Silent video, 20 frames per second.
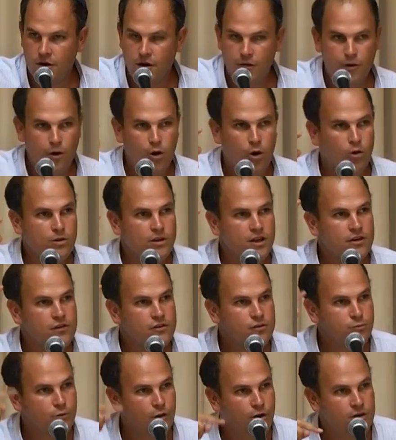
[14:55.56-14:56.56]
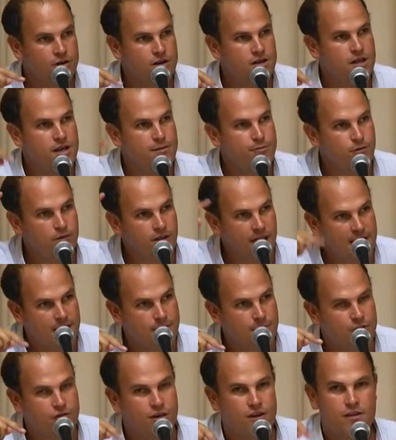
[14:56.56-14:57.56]
The holiest word in Hebrew
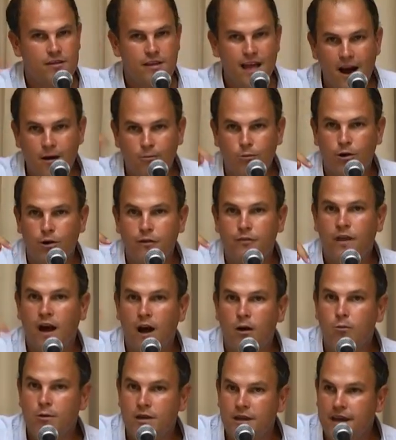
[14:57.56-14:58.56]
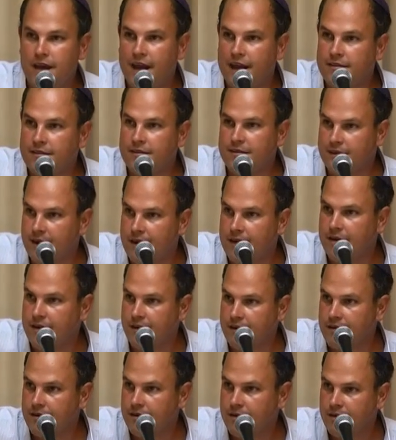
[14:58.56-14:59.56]
language is that word that we can't
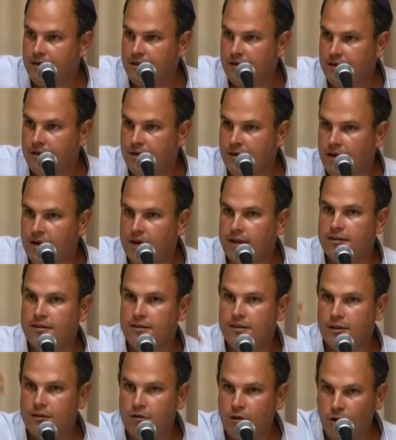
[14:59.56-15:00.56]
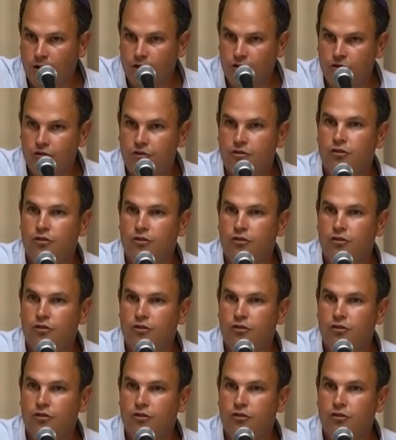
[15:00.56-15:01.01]
say. It's Kadosh,